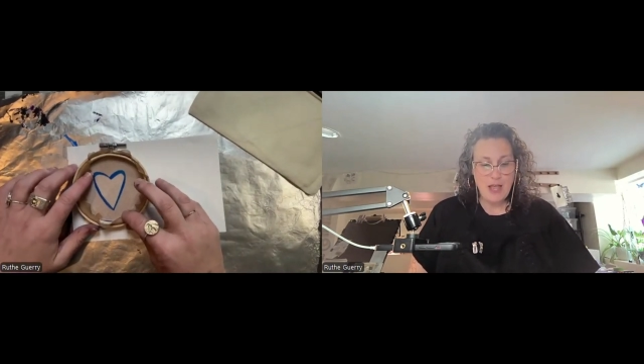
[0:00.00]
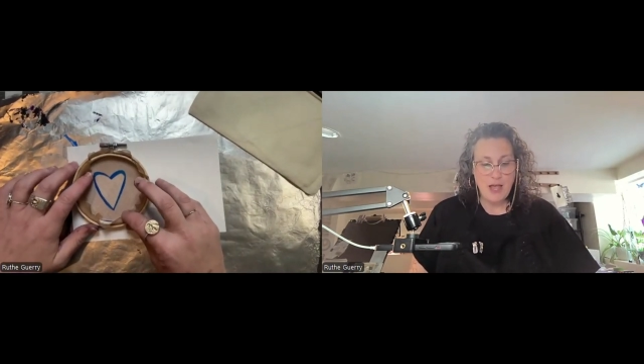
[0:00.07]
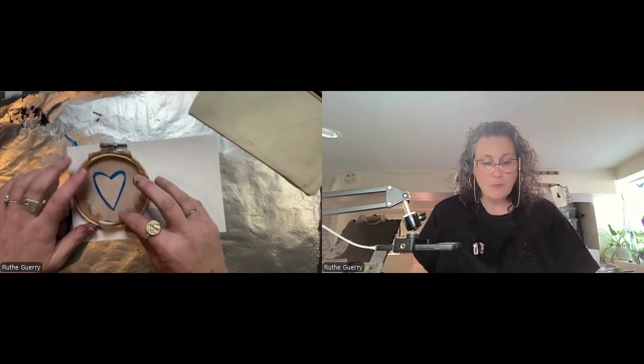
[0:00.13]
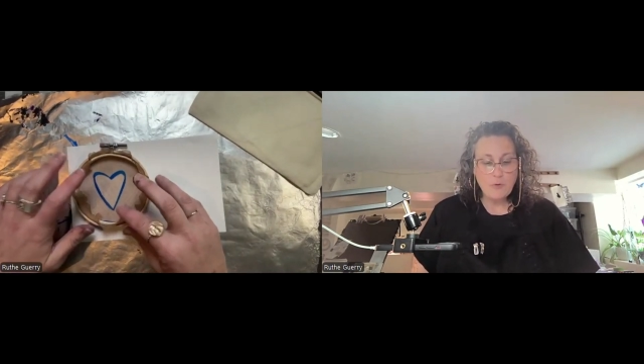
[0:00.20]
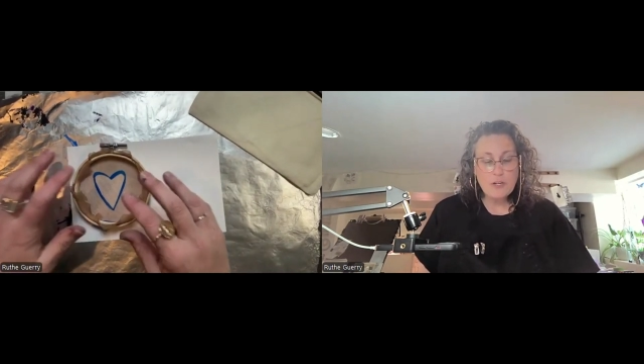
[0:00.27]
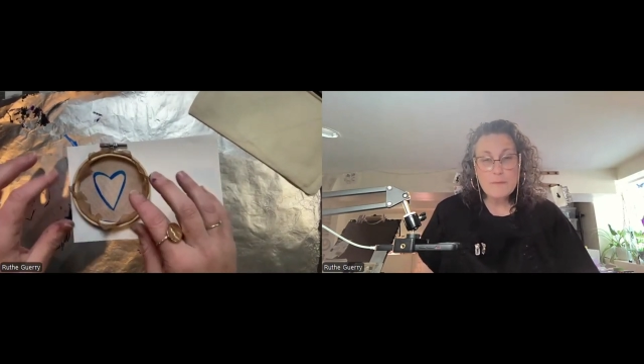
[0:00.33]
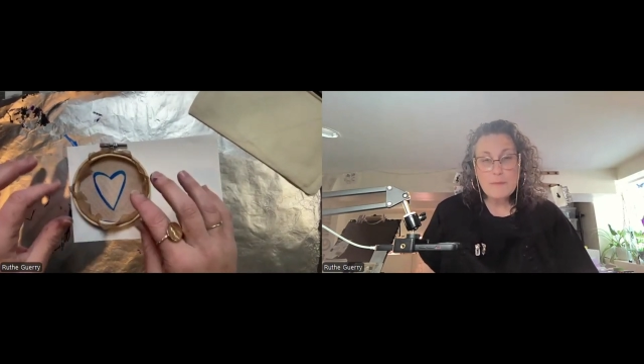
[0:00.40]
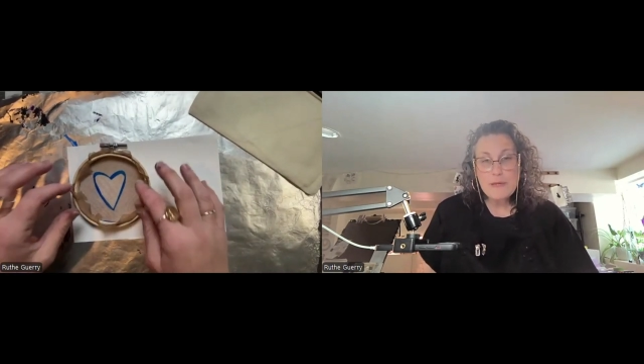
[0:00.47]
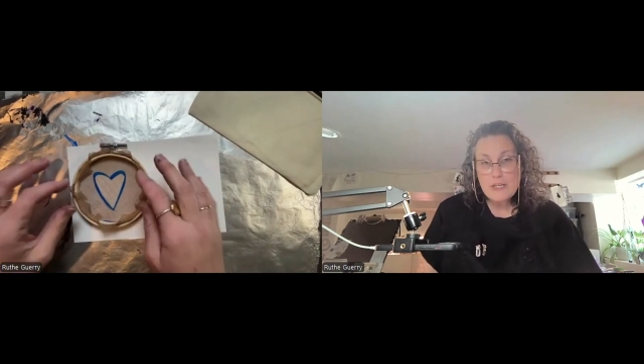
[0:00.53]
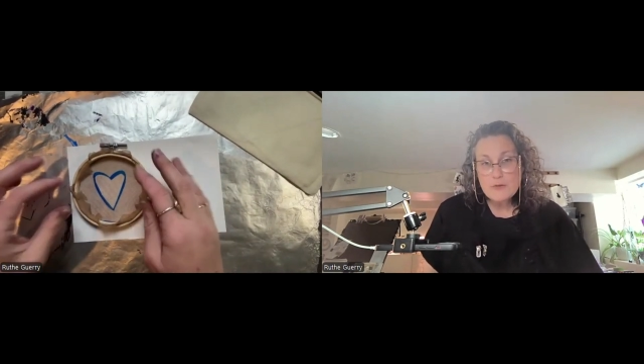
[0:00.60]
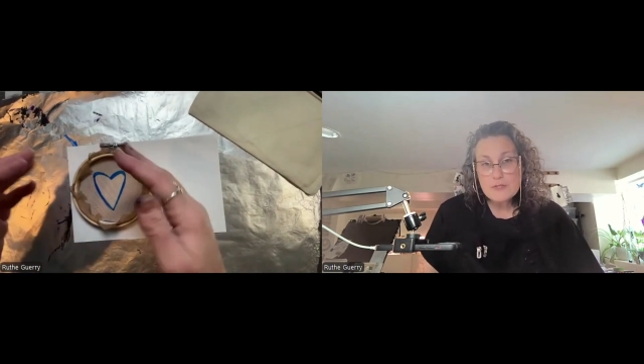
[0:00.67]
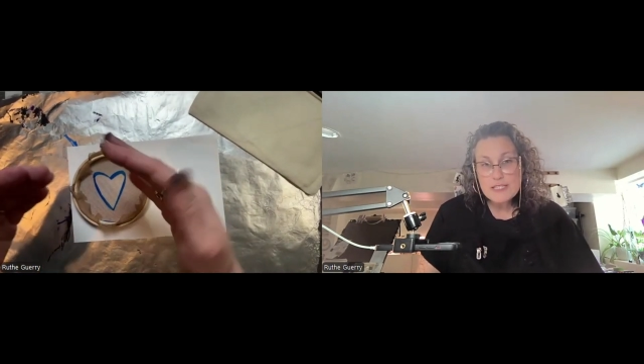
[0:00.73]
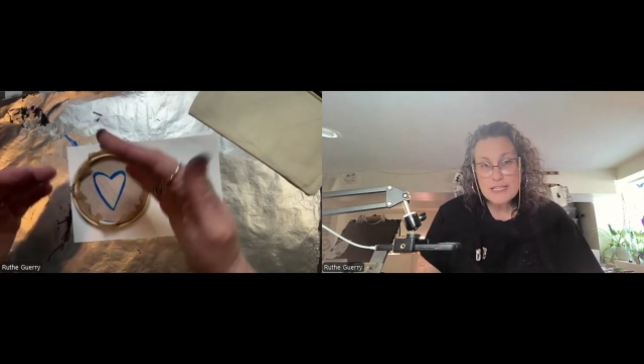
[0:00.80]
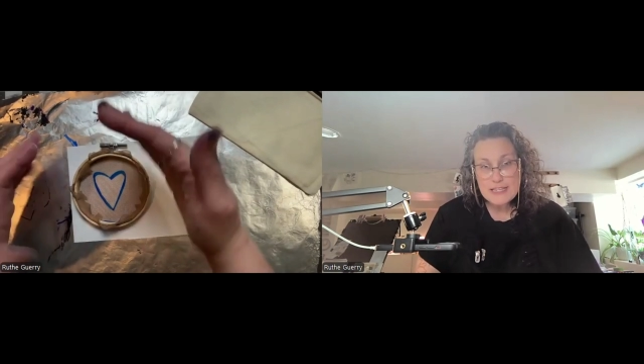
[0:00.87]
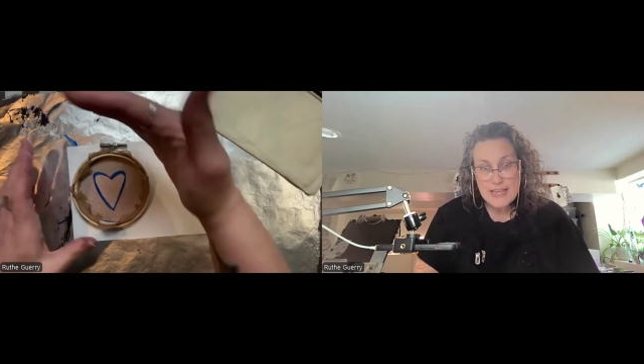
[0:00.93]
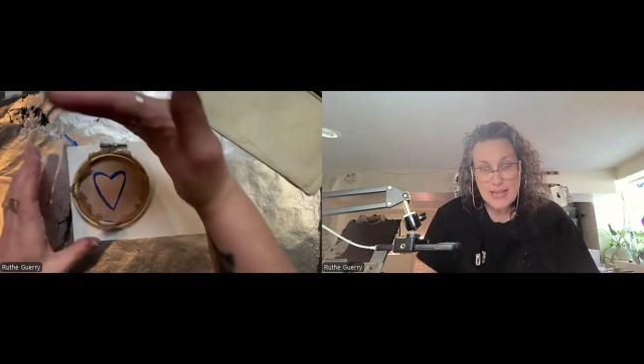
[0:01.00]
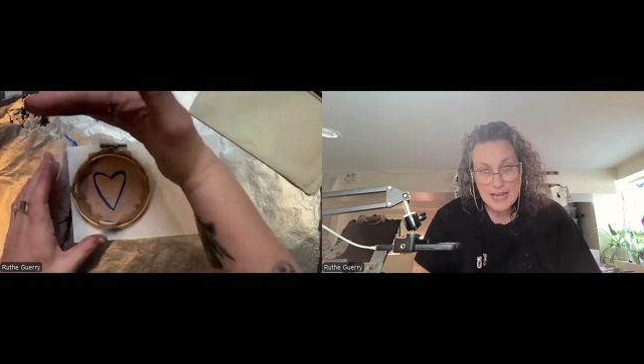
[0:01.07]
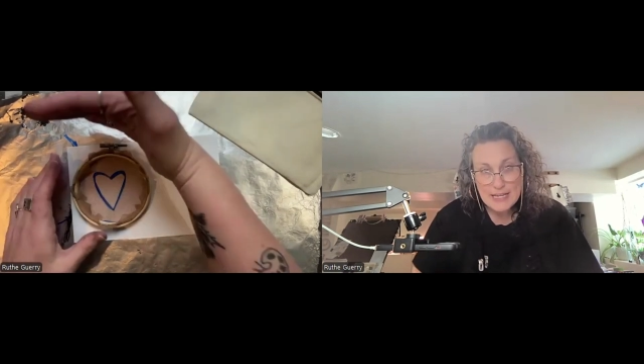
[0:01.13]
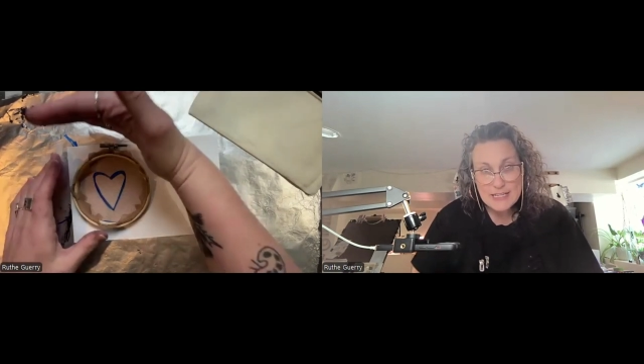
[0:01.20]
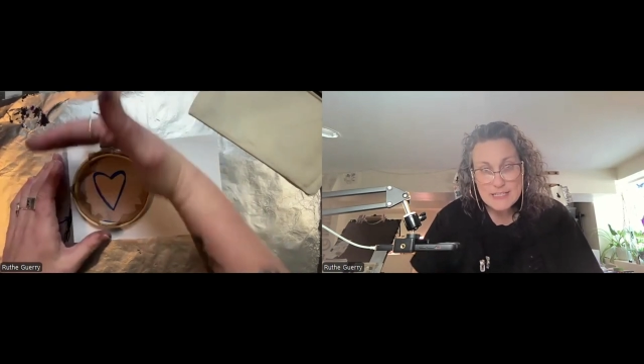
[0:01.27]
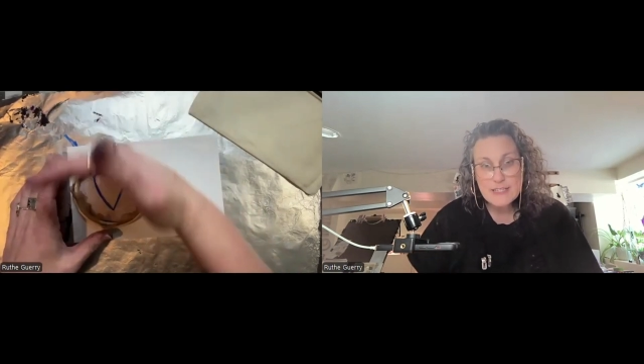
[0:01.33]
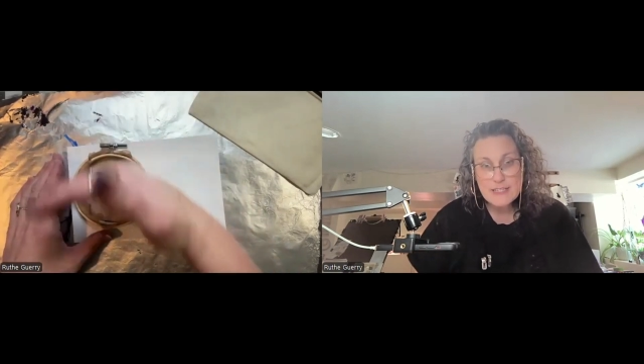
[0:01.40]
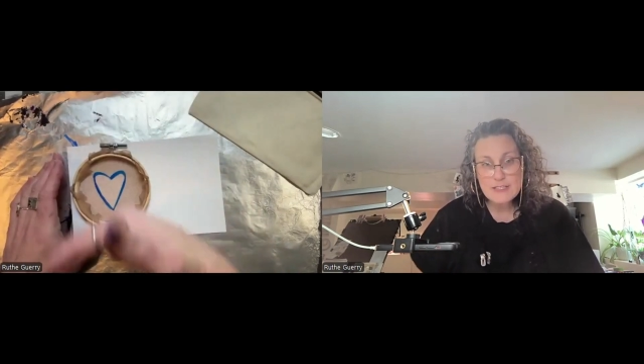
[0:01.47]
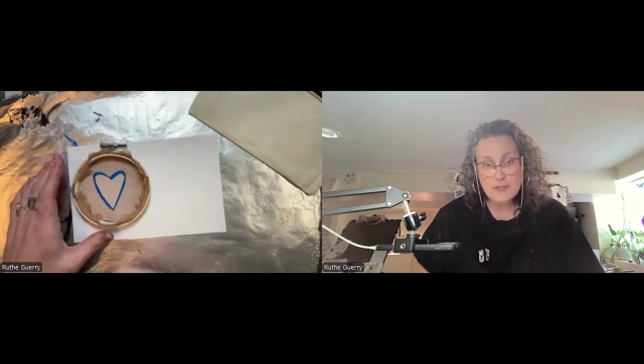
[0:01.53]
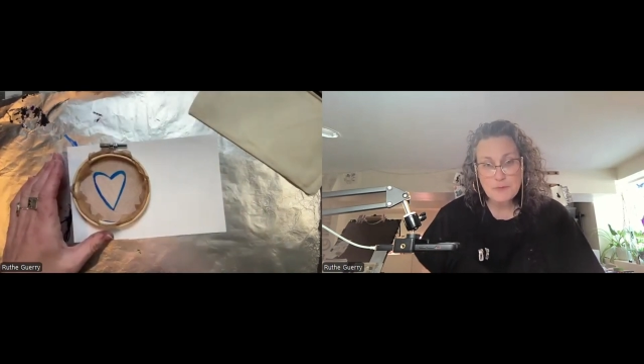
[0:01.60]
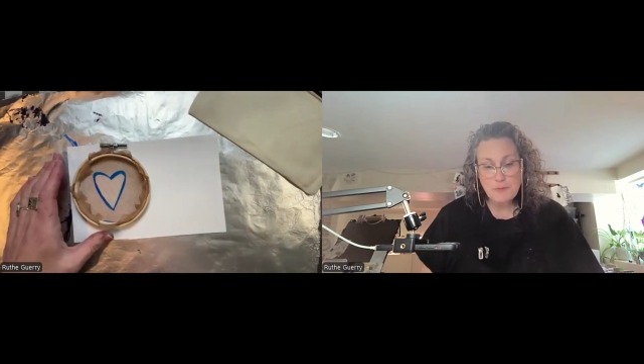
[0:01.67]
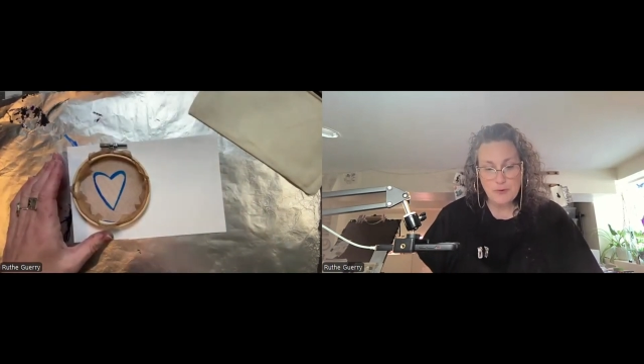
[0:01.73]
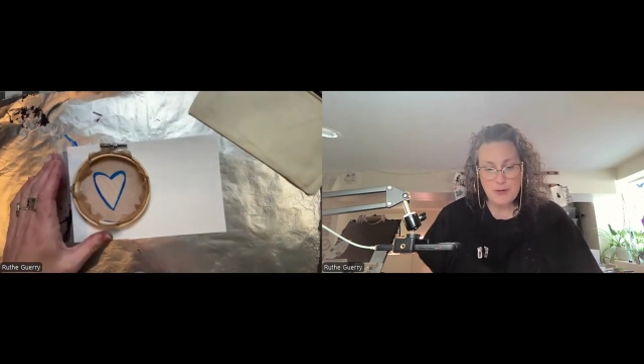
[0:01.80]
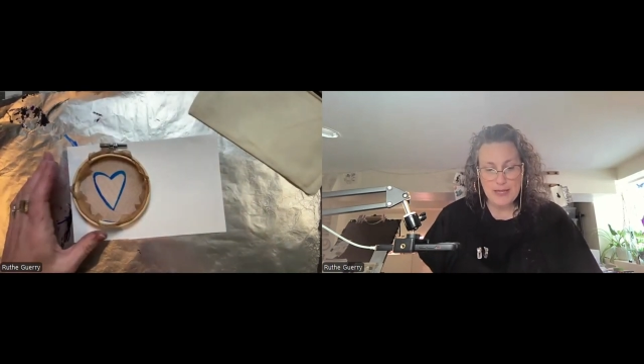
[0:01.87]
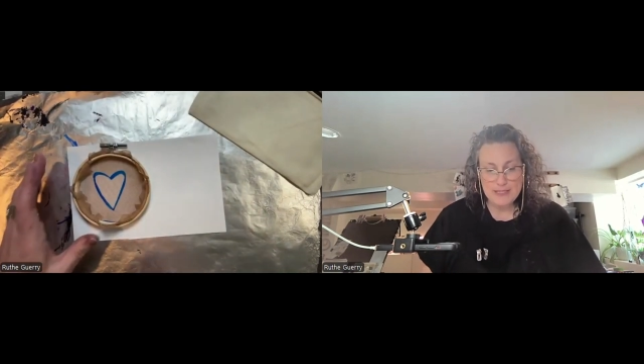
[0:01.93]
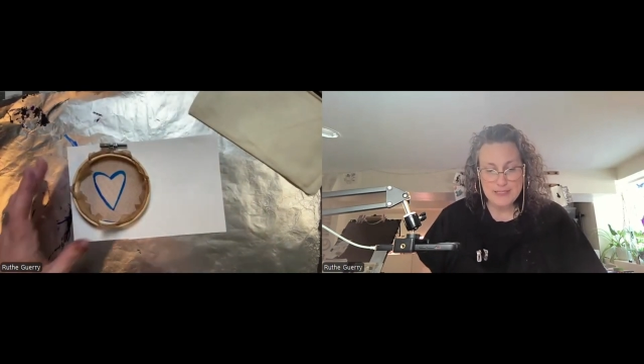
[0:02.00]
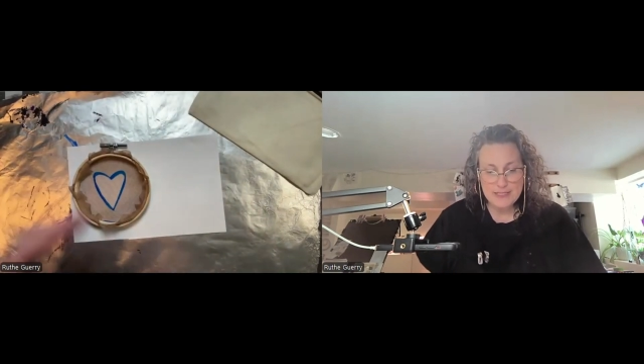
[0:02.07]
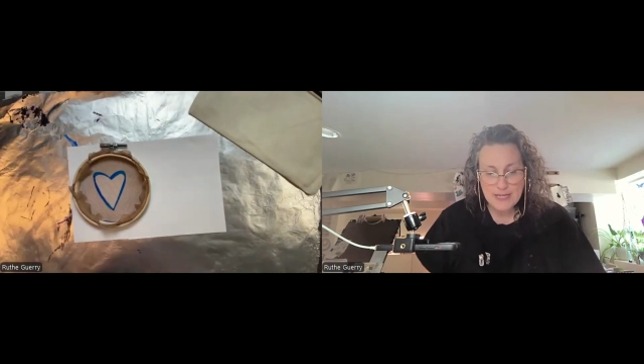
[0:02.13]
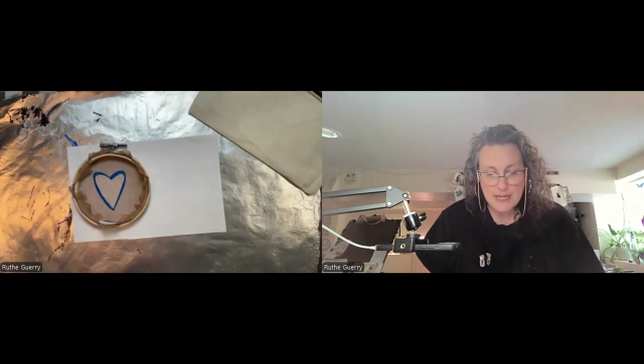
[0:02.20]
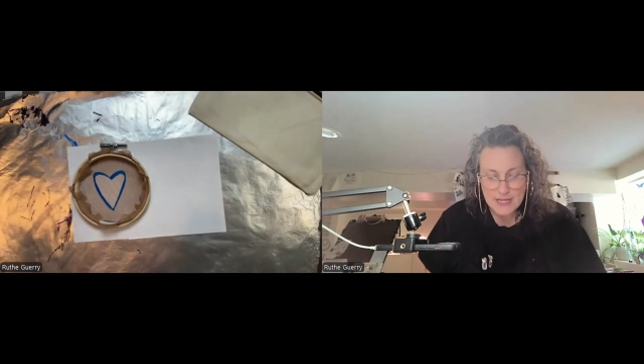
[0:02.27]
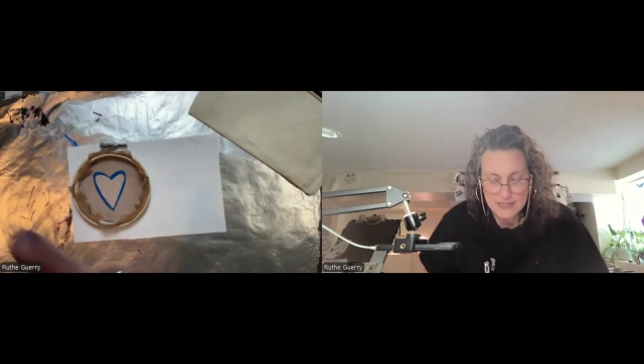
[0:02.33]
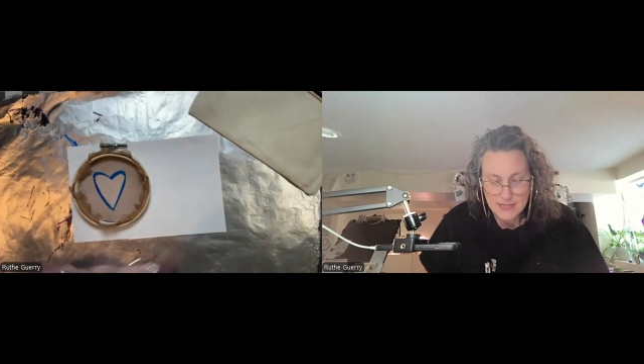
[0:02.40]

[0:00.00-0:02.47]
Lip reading: We're going to be using that to print.